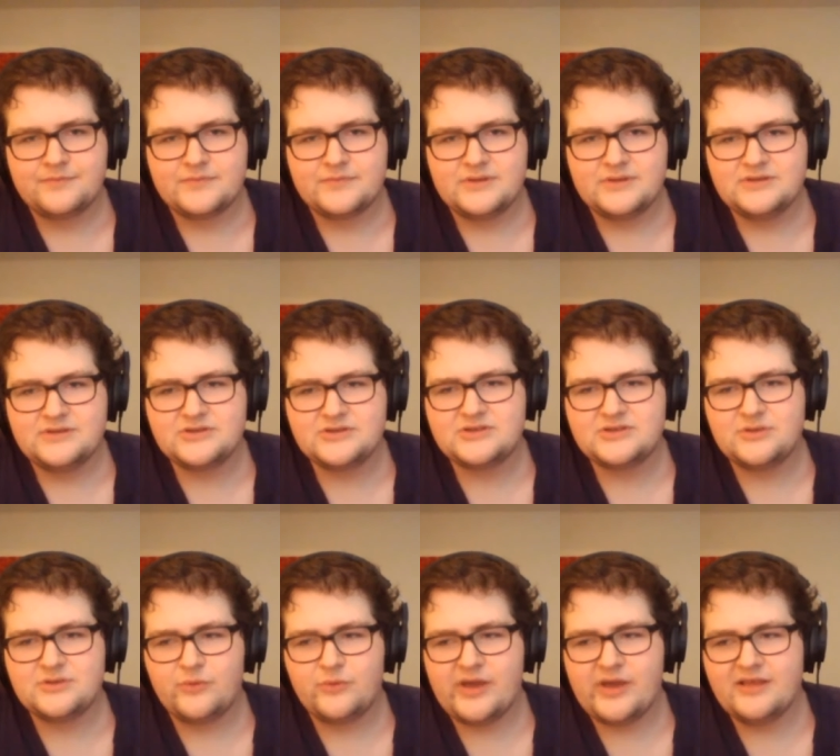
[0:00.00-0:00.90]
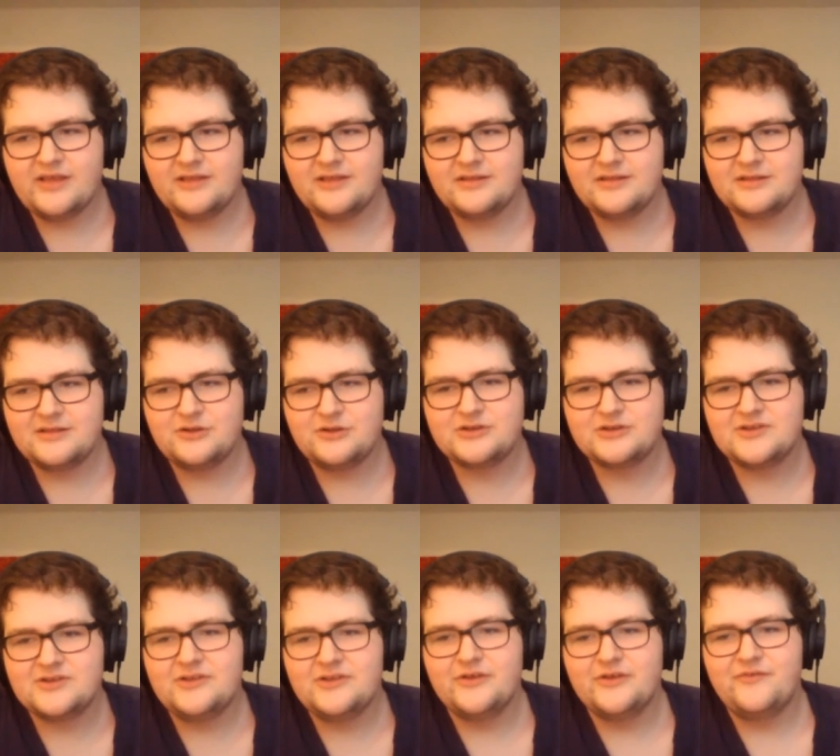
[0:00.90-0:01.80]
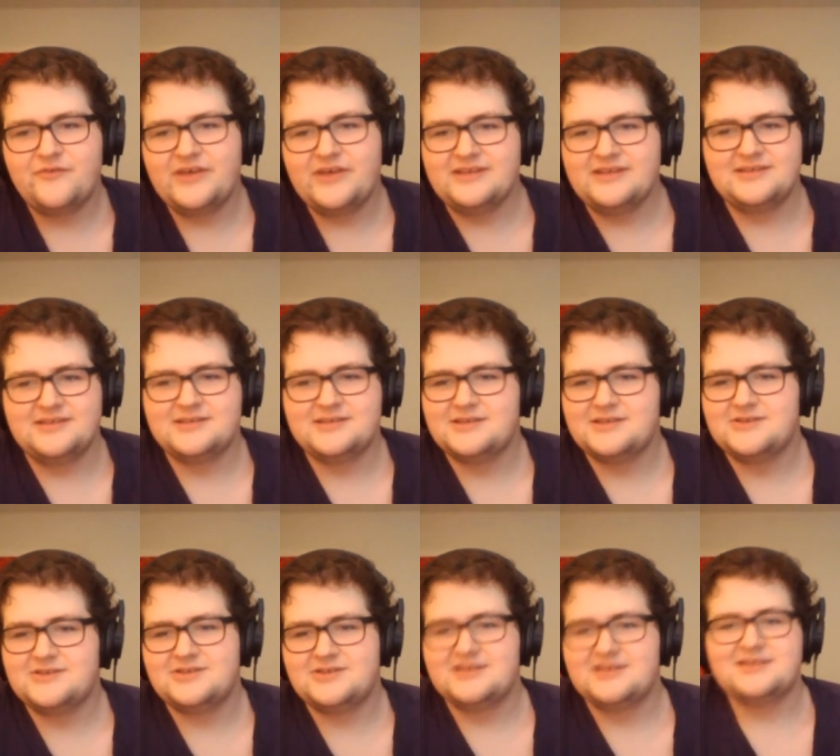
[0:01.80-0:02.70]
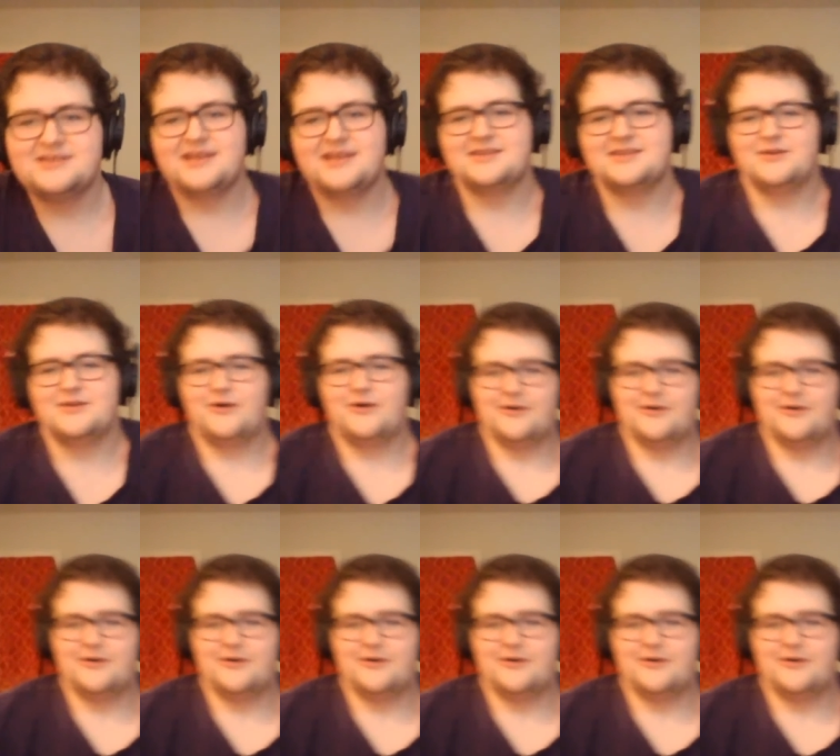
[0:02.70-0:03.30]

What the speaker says: just the way that what's on their faces. It says it all.